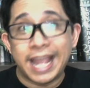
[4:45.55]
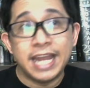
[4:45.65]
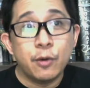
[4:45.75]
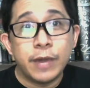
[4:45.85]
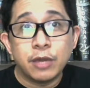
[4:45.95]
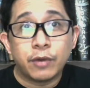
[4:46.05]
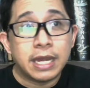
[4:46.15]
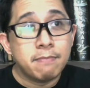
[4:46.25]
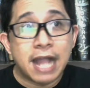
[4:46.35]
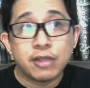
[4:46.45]
Anyway, you
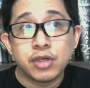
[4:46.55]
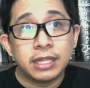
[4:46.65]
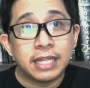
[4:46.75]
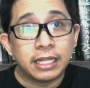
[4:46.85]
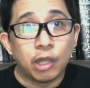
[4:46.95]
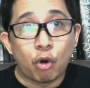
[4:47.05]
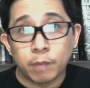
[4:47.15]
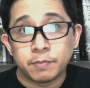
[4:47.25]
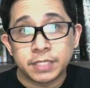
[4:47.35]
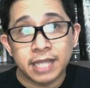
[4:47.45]
can imagine that the
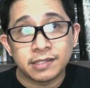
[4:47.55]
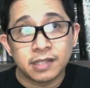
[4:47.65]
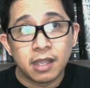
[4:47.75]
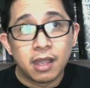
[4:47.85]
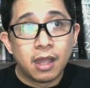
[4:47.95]
corpses